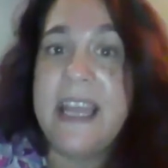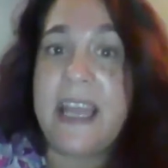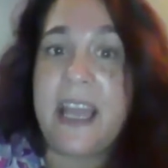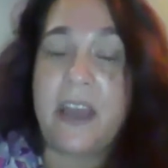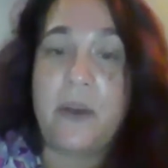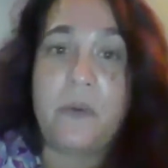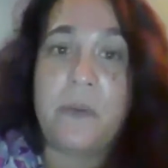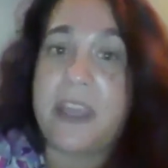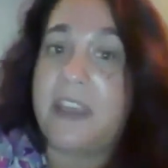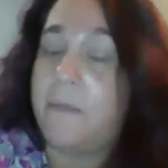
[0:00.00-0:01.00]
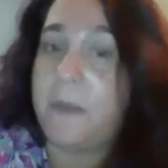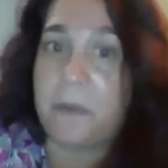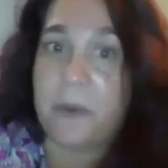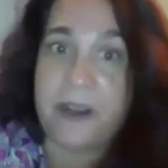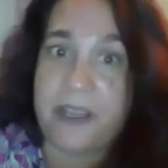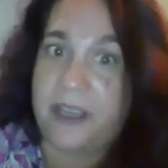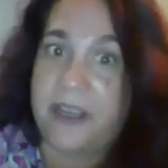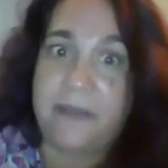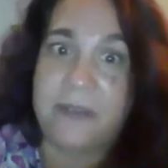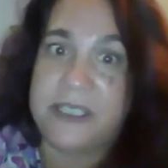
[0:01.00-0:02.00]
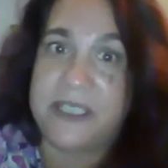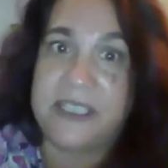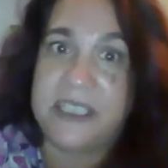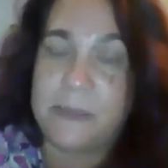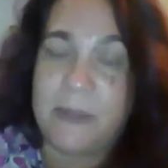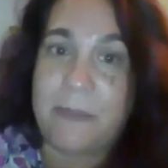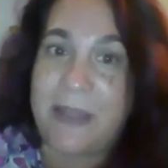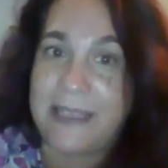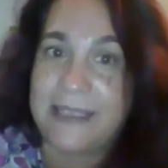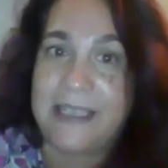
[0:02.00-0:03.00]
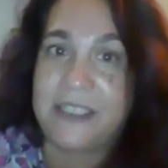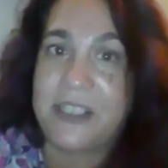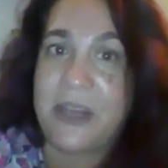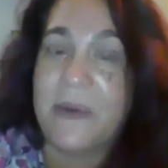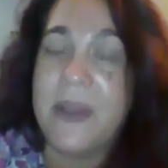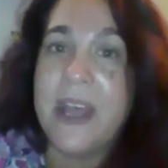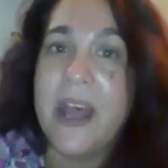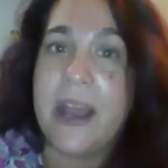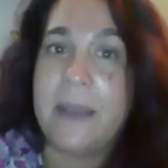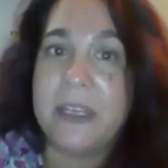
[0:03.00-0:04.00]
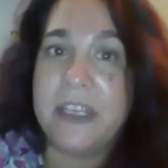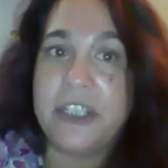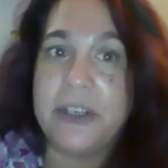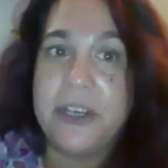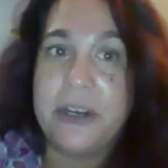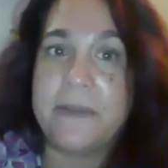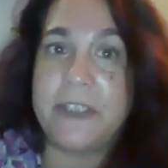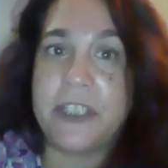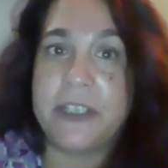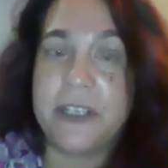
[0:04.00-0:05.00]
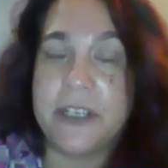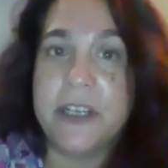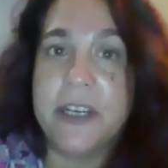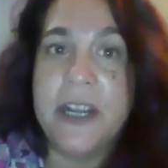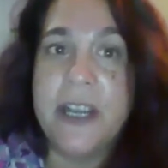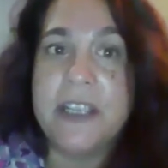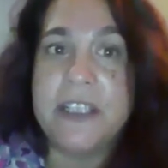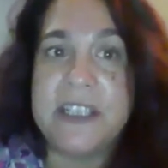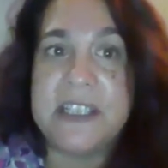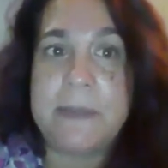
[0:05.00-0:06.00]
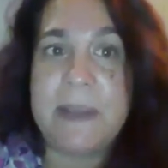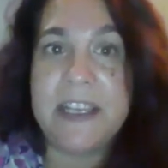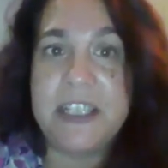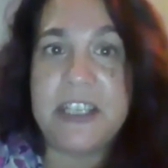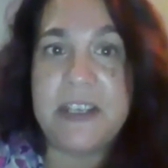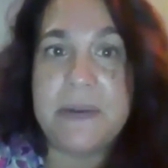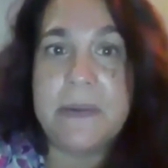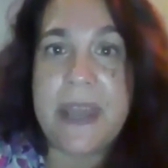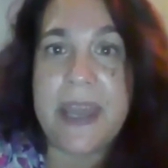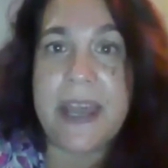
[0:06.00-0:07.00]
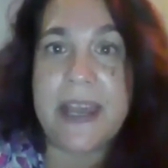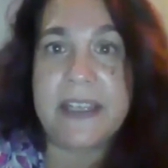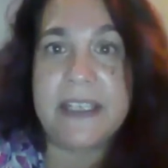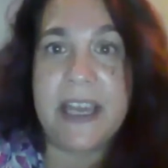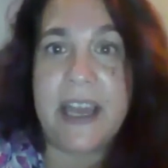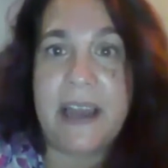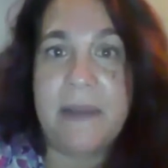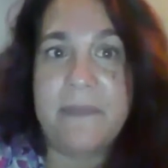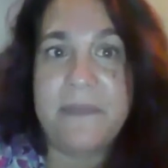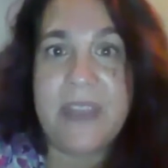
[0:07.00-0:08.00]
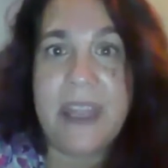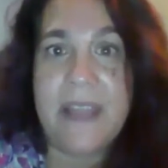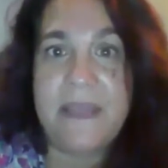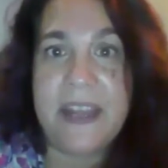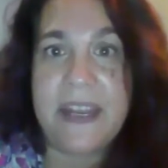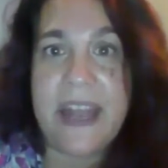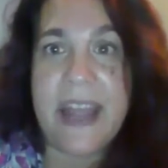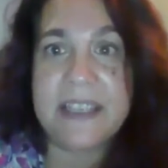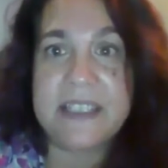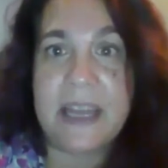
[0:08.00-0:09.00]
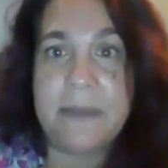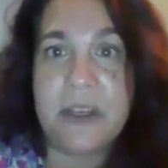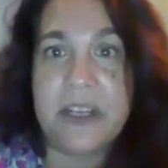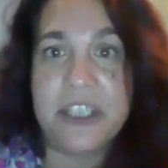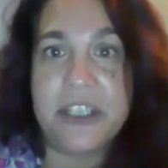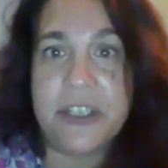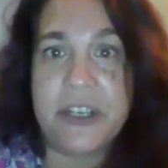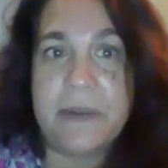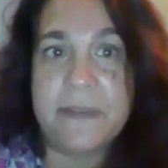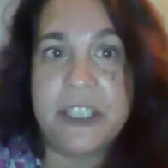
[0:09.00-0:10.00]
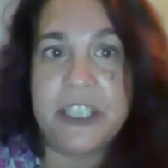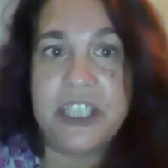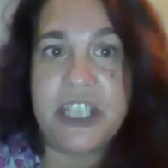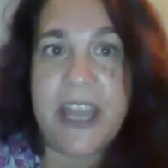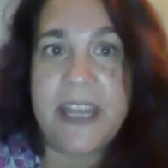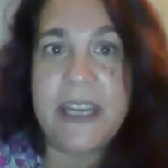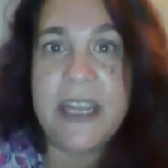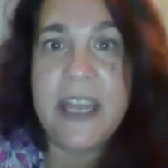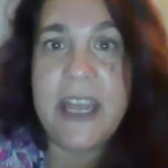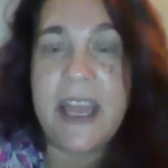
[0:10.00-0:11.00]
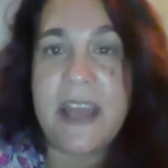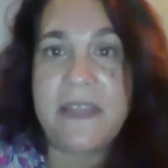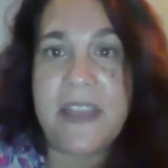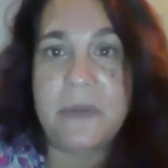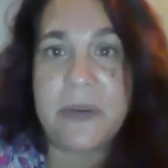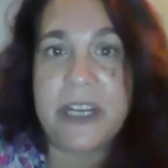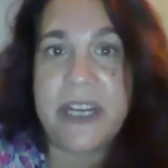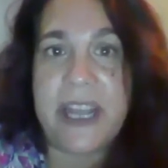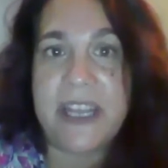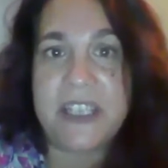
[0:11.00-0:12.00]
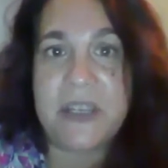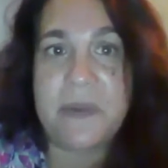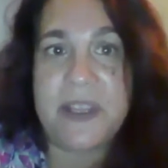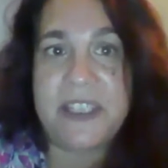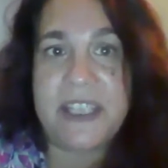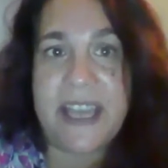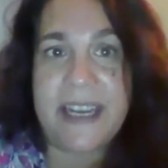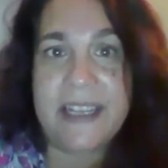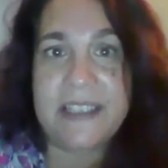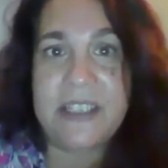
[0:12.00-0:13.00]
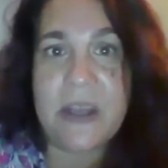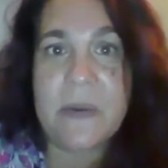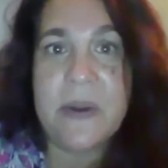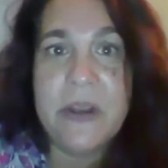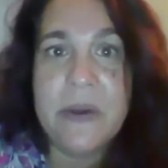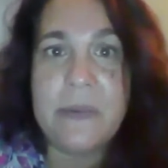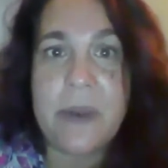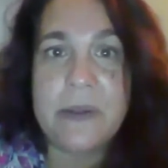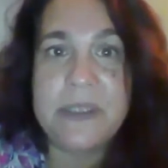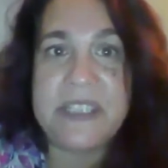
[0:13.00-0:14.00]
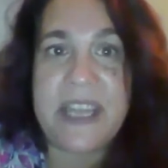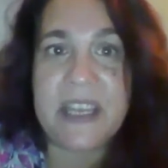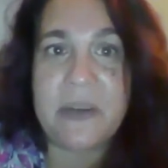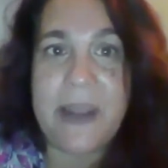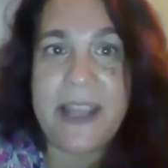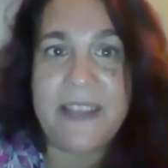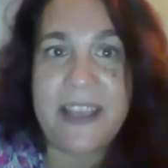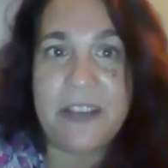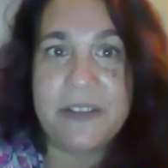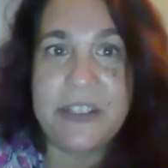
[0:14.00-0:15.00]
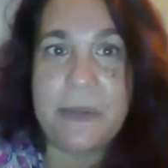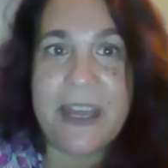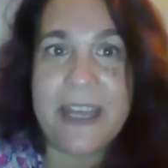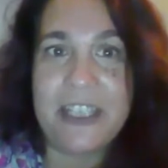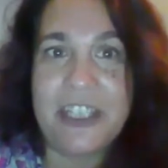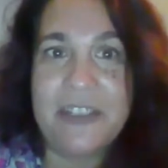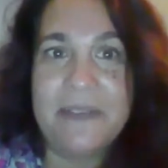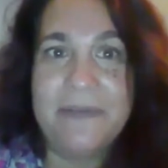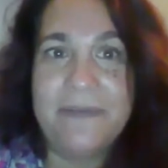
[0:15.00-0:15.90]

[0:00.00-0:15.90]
and we have been rocking it ever since. It's been amazing. So I'm going to turn it over to her to speak to you, and then next I'm going to turn it over to Jen, and then we're going to end it with Teddy. So Rose, take it away. Thank you so much.